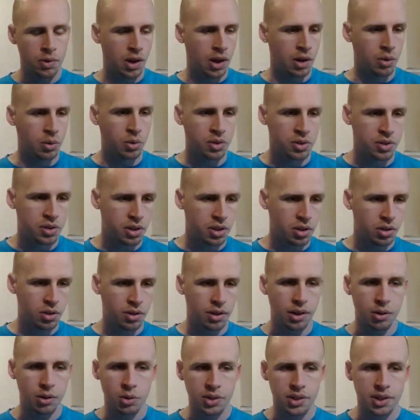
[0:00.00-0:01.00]
I was
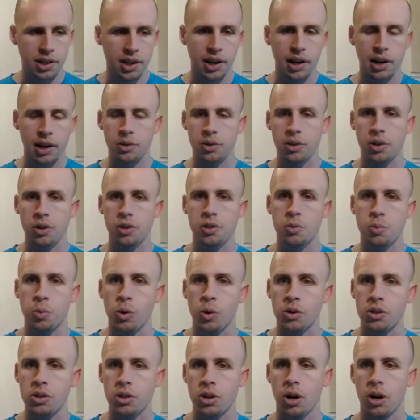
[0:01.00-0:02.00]
once again, I was on a
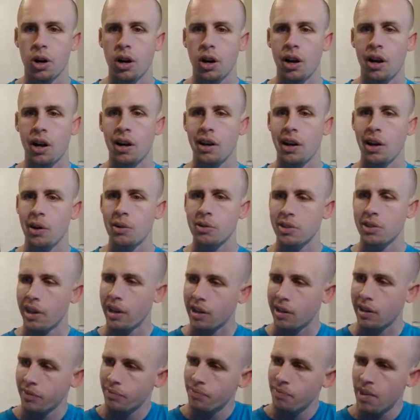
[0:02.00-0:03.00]
sports card hunt. I was
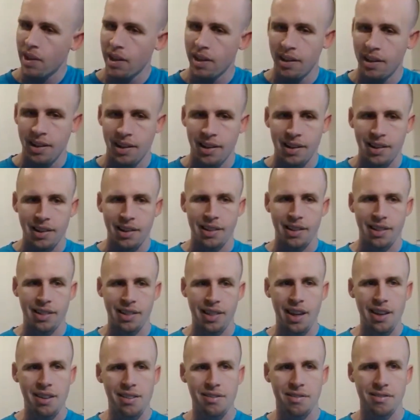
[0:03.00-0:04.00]
like,
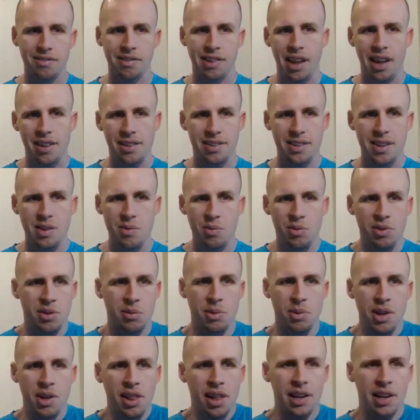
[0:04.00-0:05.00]
that seems to
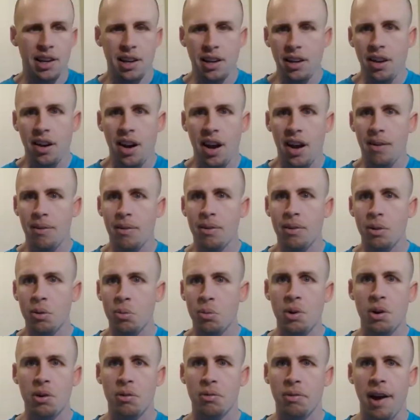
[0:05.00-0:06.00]
me like it could have a little
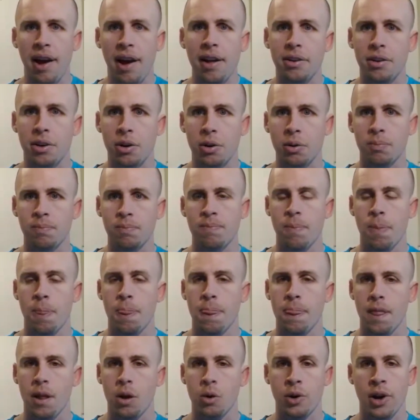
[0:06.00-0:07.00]
bit of value.
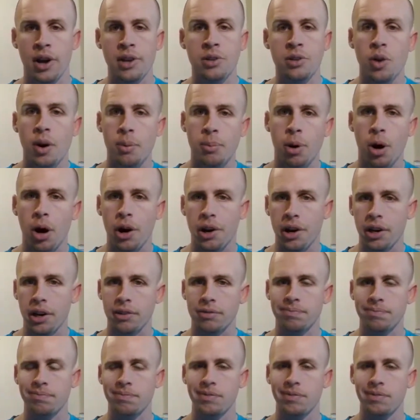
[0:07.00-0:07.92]
Okay, so I bought it.